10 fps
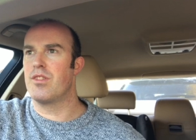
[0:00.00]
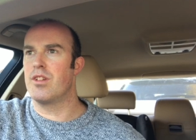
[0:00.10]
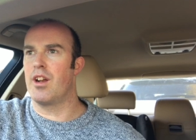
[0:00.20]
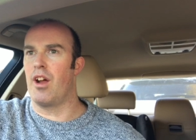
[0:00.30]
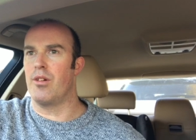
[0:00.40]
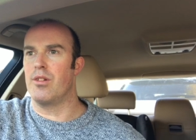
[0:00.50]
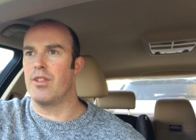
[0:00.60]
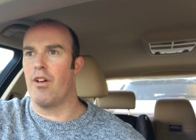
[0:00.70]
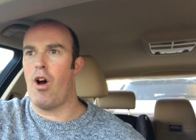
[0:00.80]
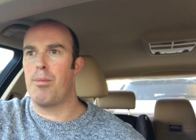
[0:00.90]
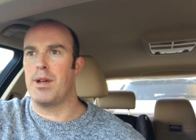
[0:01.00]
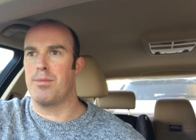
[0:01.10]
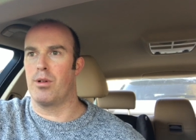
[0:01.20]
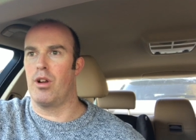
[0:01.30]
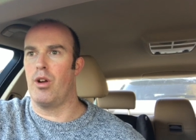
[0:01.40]
there are
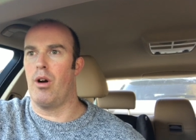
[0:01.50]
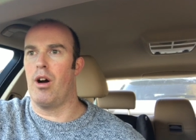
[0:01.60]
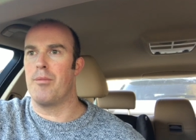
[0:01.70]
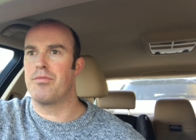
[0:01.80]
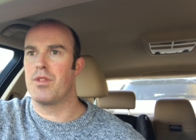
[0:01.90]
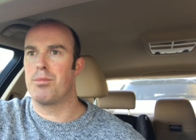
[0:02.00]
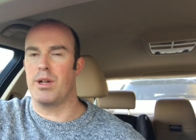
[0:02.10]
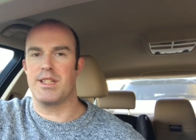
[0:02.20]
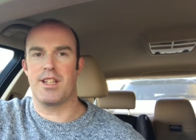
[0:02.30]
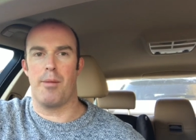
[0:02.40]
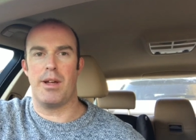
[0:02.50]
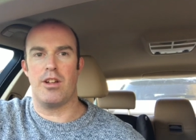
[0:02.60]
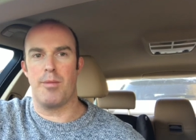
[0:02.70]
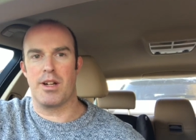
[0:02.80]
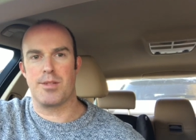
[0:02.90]
people who are pretty scummy
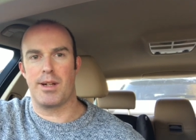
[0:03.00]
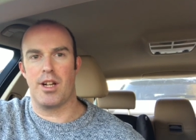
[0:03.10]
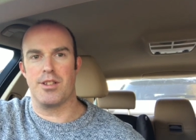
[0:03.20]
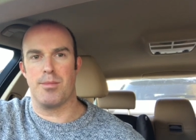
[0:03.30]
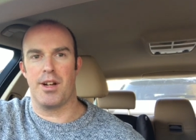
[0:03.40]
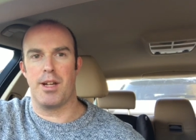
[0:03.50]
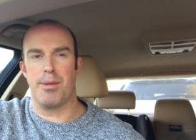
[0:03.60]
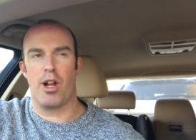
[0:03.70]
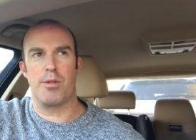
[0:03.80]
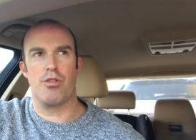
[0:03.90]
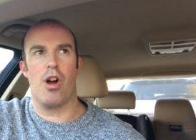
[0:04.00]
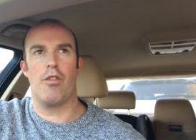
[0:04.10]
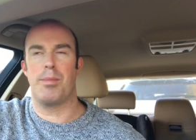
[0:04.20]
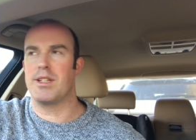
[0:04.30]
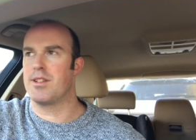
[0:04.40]
who manage to make loads of money, but I would
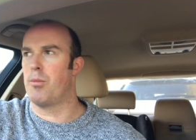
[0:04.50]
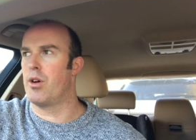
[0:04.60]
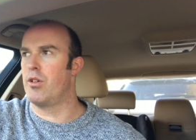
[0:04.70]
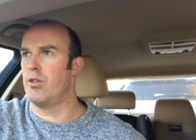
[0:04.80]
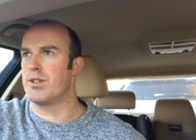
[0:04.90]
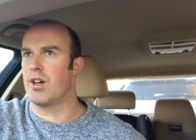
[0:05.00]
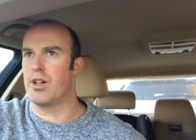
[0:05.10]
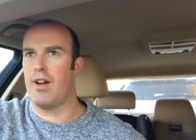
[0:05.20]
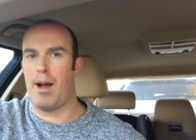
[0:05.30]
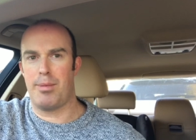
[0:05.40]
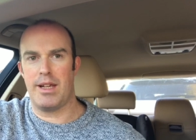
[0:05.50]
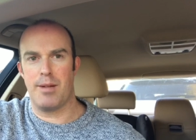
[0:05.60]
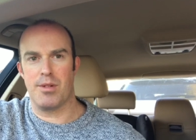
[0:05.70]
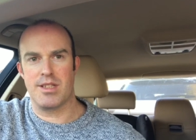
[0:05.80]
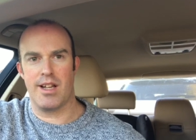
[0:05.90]
rather be someone who's kind of happy in
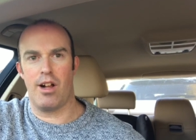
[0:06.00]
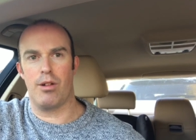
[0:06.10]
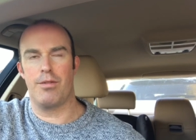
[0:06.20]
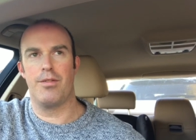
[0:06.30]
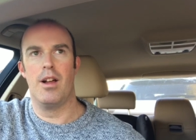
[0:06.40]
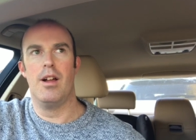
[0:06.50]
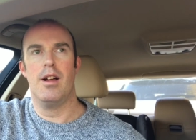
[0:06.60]
myself,